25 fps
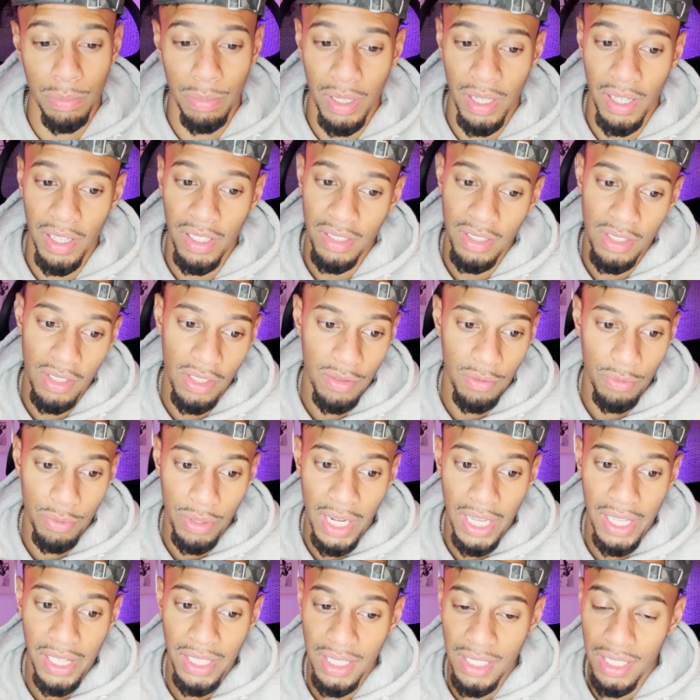But, you know,
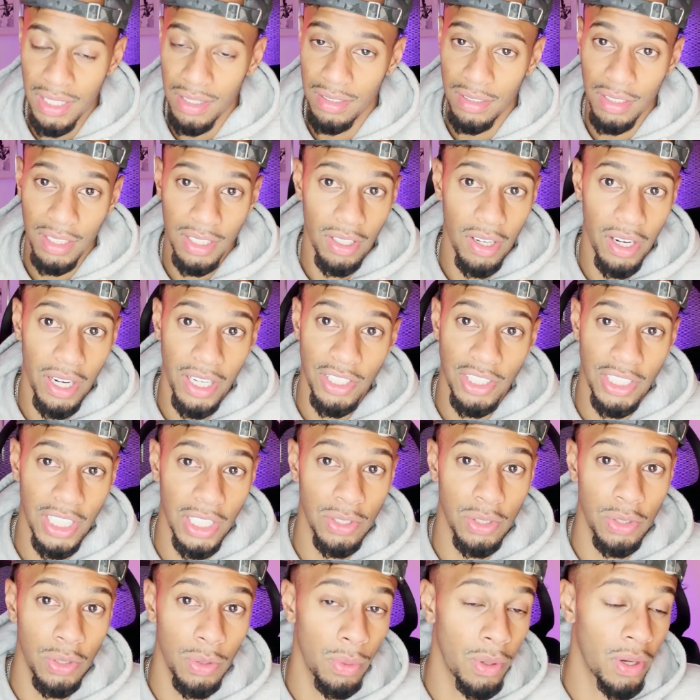reality is you can hire a
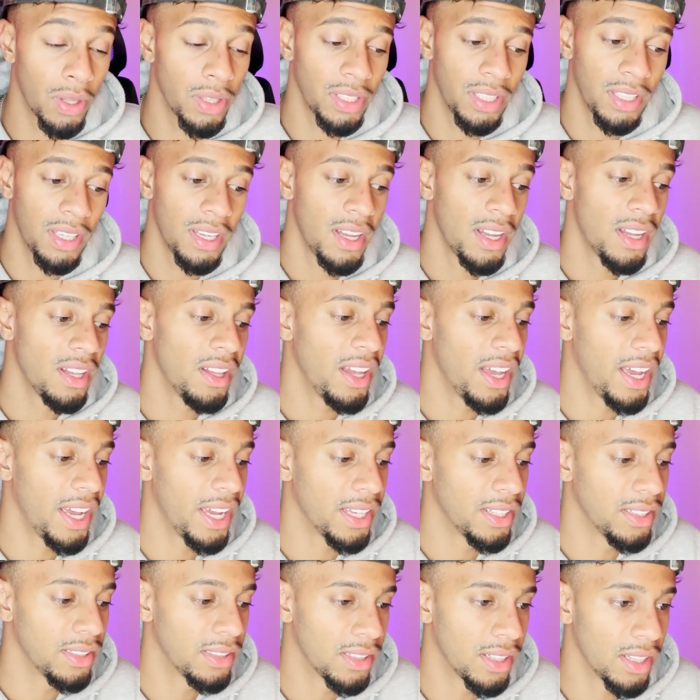chatter too early
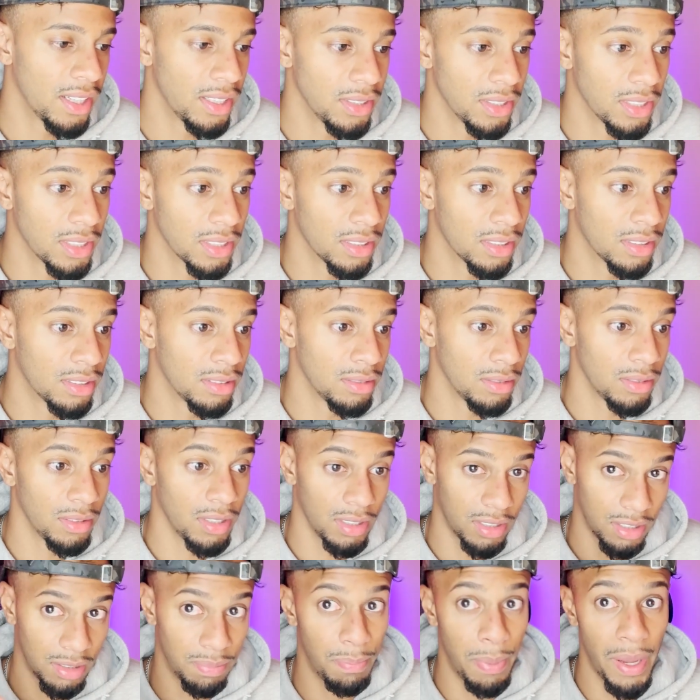and you can
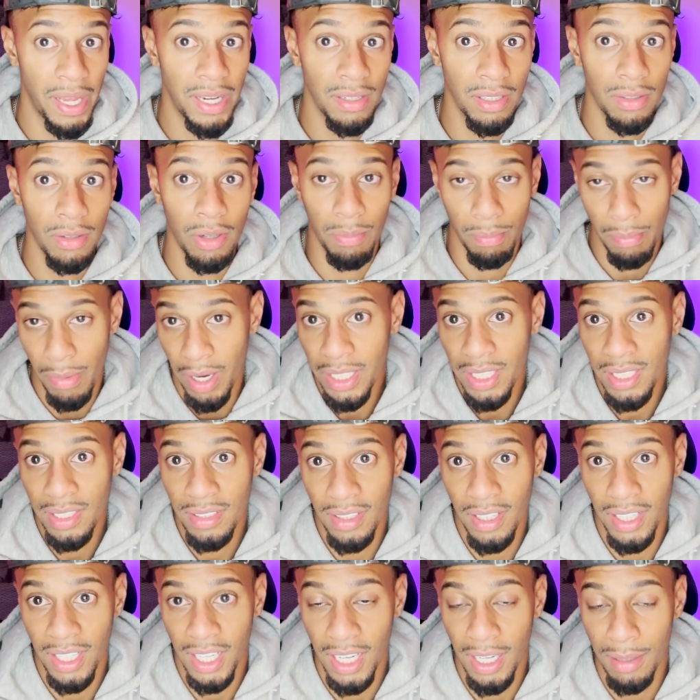spend money,
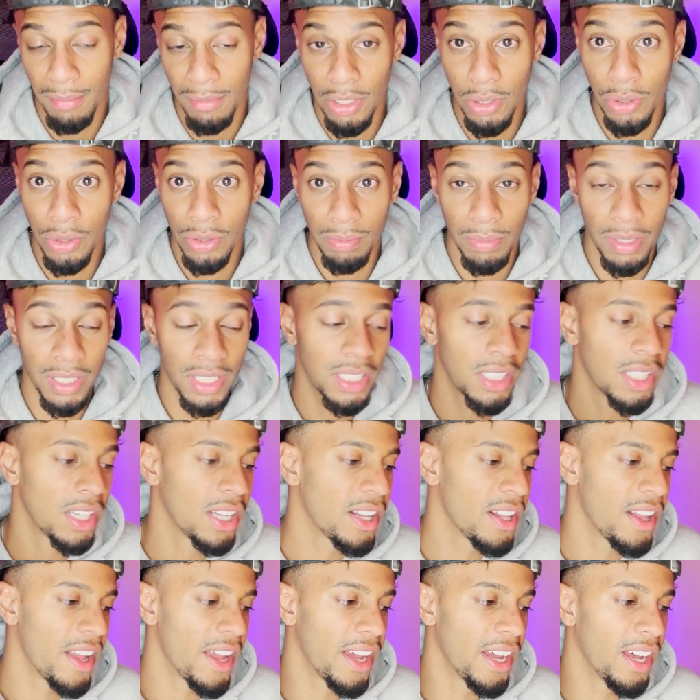okay, and lose money
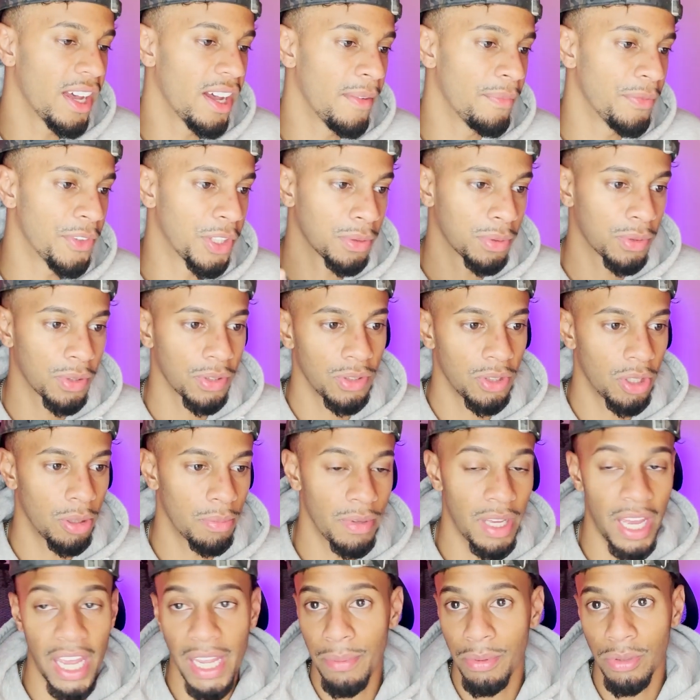just because you're
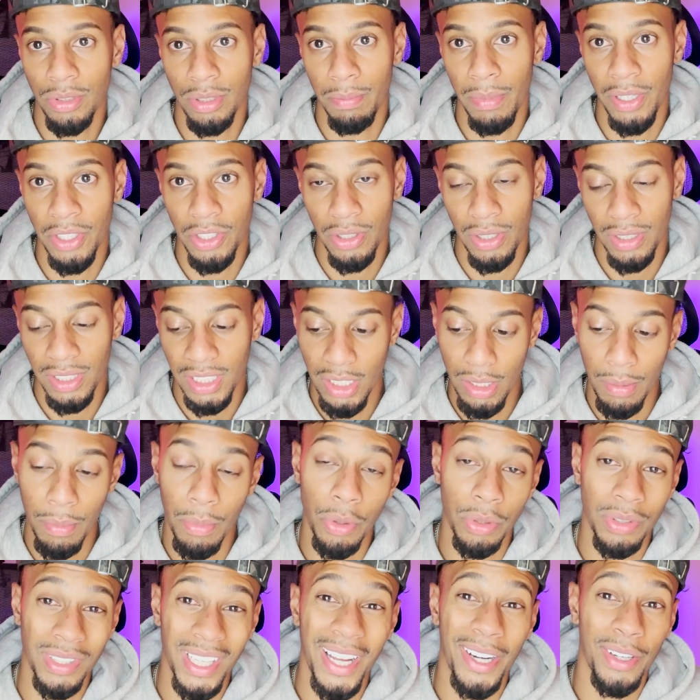not able to measure and get the
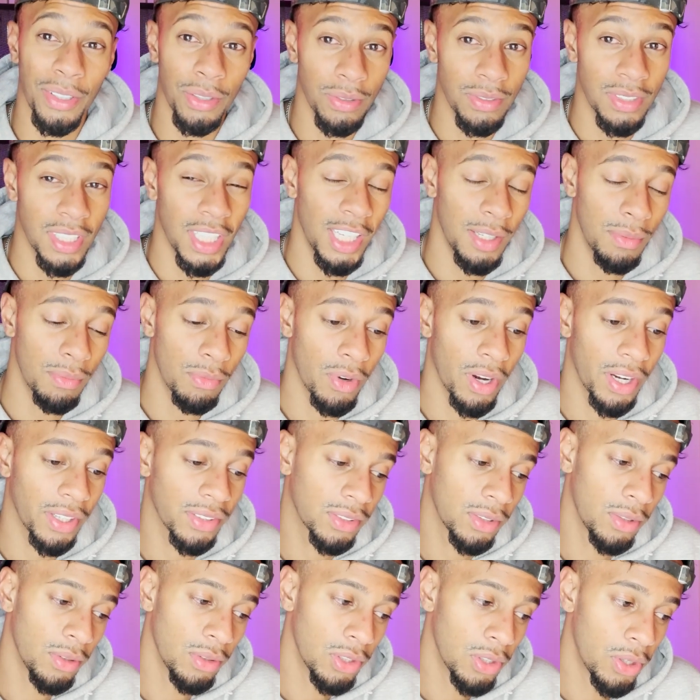most out of your team, right?
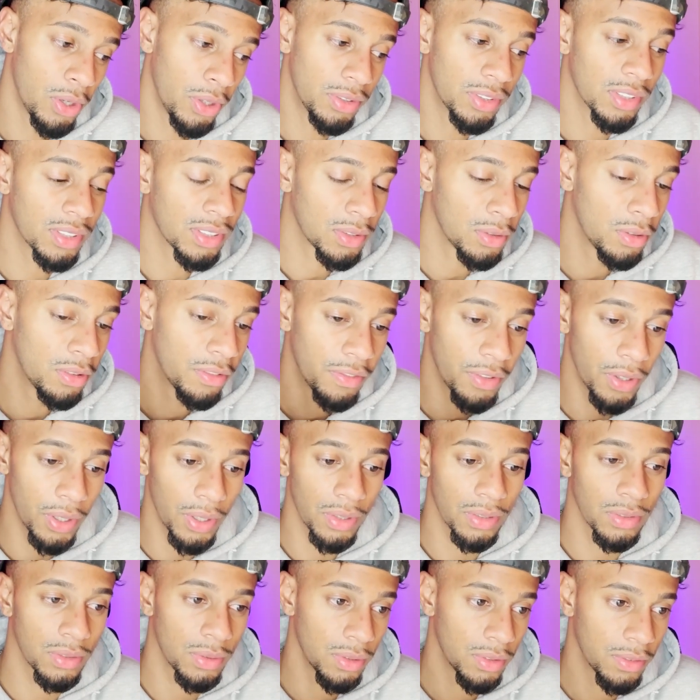So learn the skill
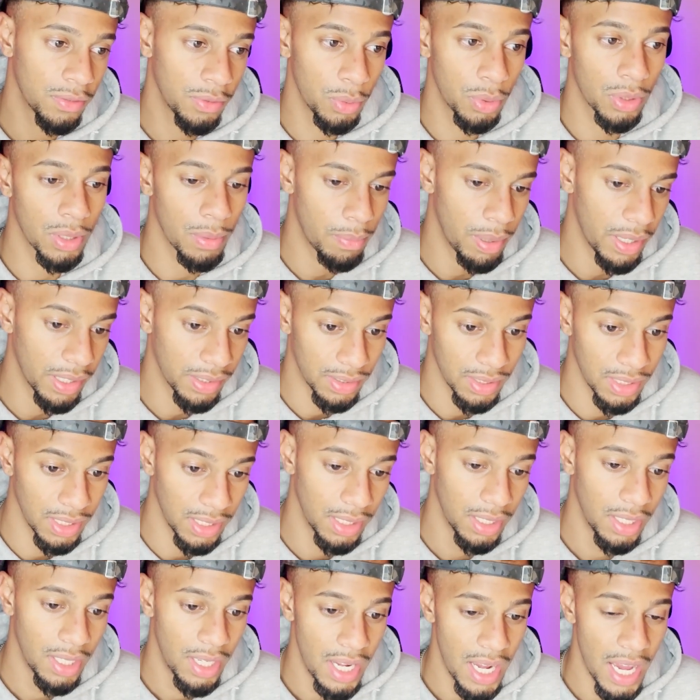first to its full
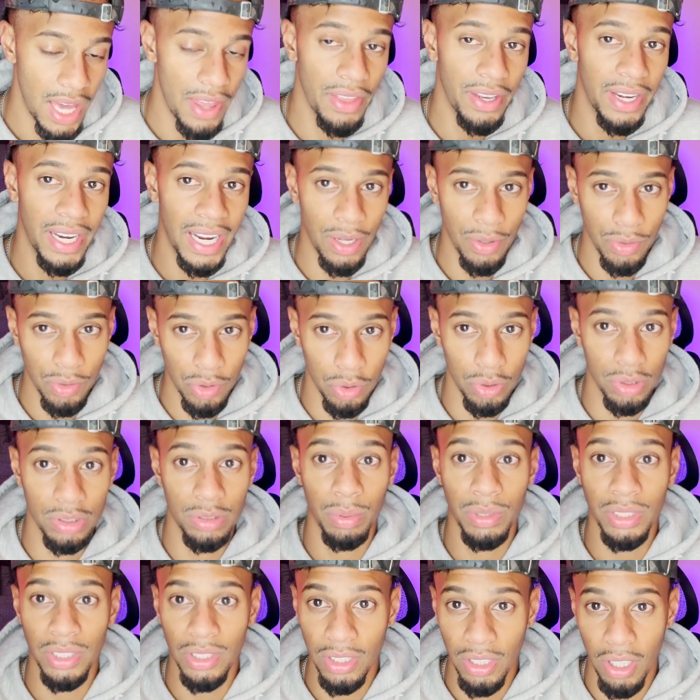capacity and then outsource
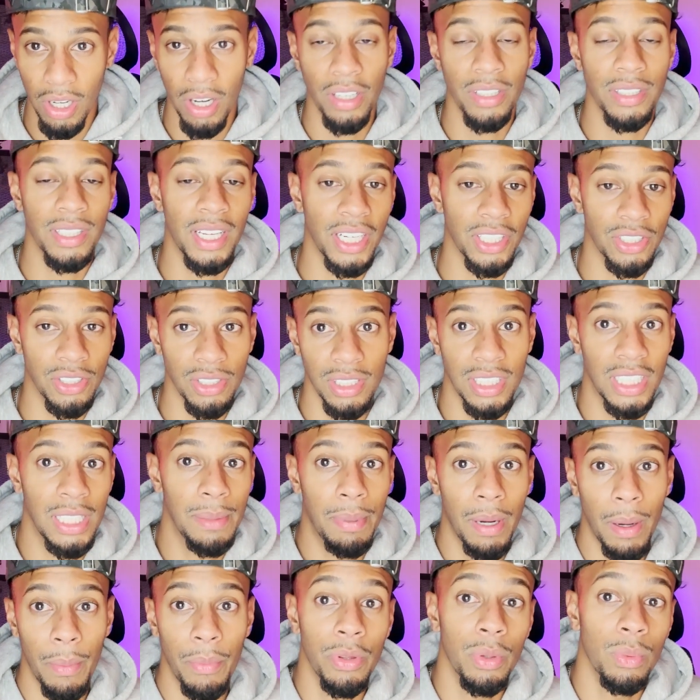when you can't actually
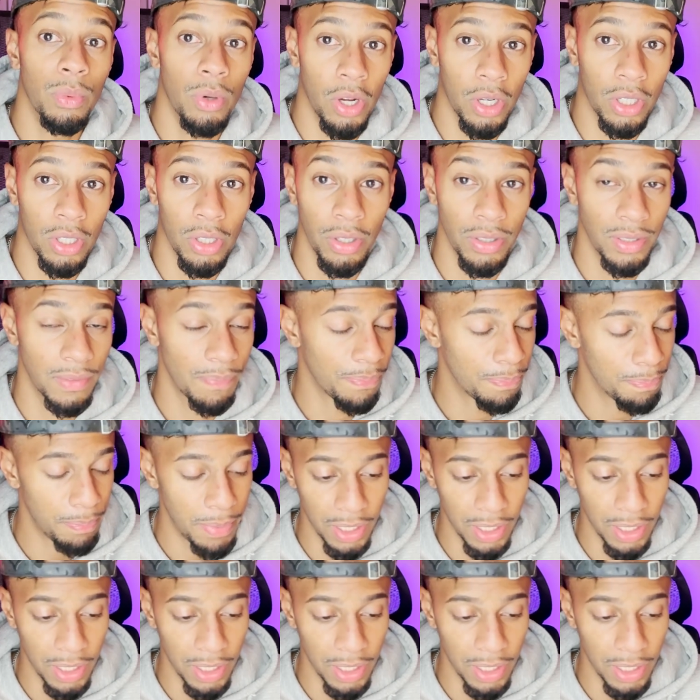keep up with the workload.